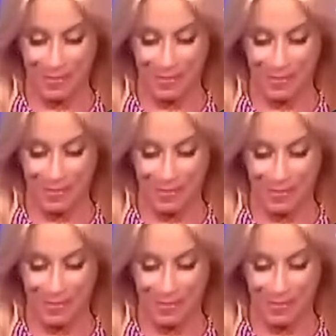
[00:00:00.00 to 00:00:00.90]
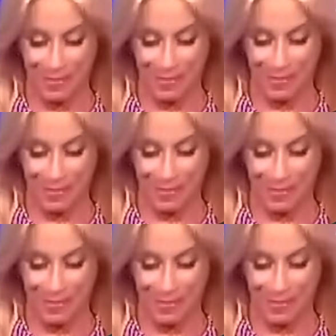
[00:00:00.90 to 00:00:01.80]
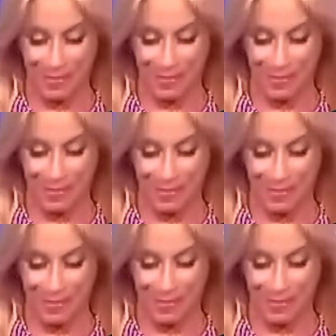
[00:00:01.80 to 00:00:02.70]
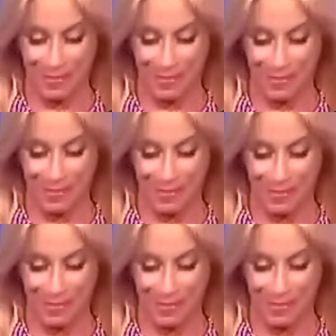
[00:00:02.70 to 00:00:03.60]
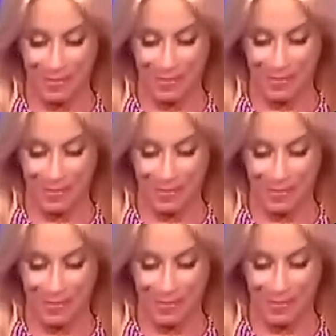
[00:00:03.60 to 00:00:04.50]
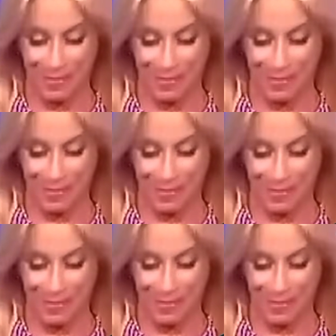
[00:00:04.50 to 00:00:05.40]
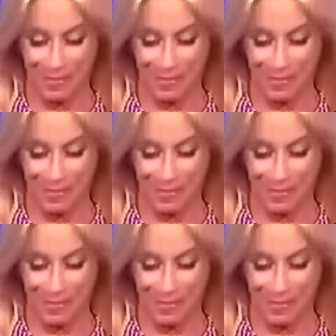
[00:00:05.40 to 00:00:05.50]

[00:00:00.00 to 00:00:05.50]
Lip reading: (silent)